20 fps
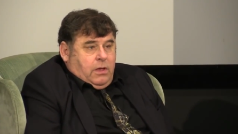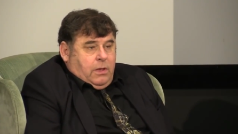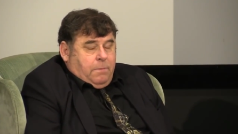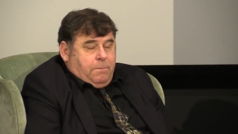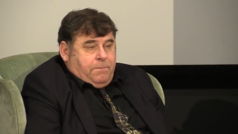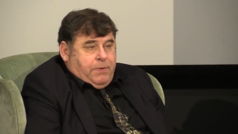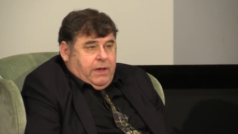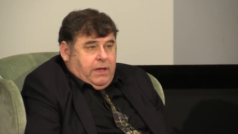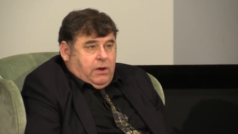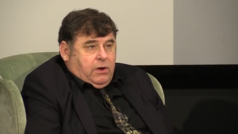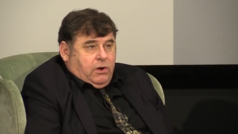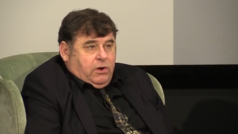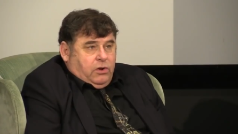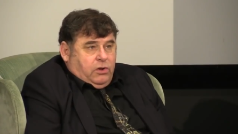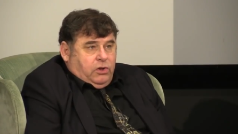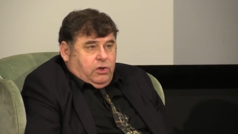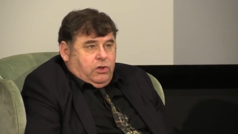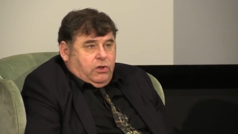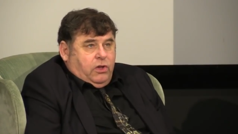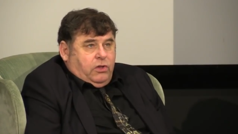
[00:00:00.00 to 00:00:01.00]
and
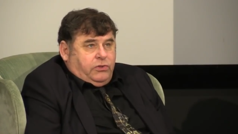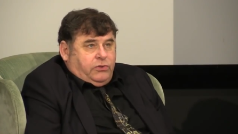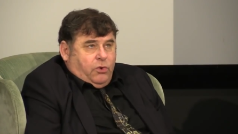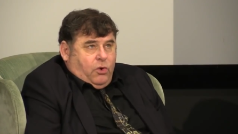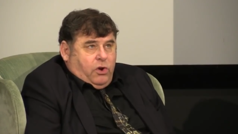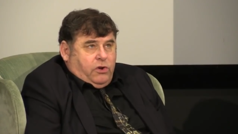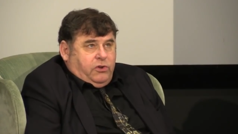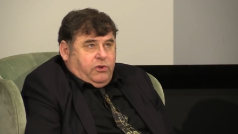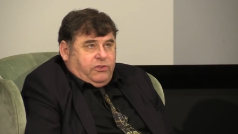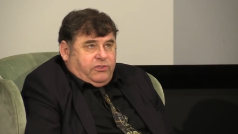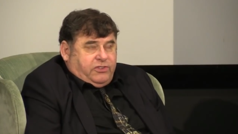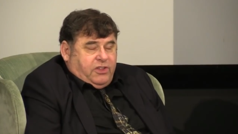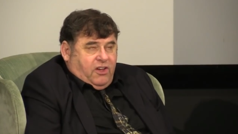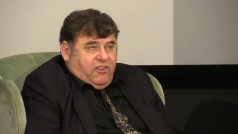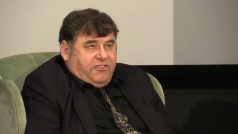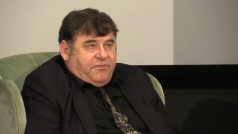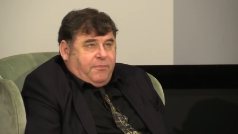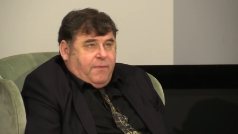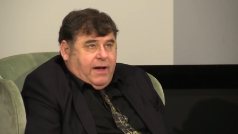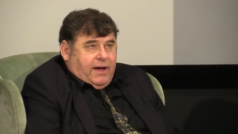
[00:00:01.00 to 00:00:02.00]
Peter, adorn
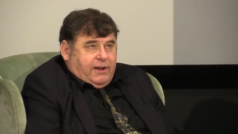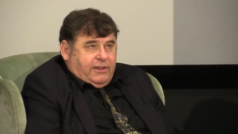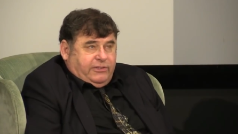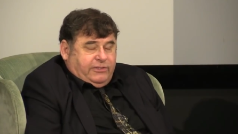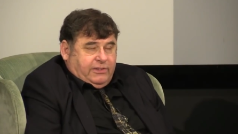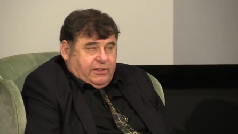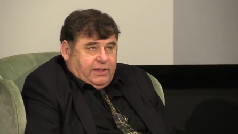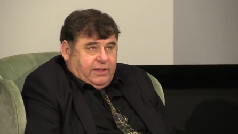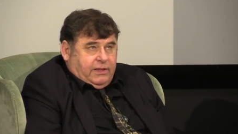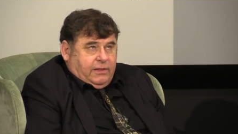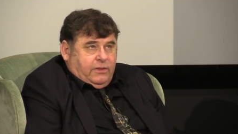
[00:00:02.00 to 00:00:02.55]
yourself modestly.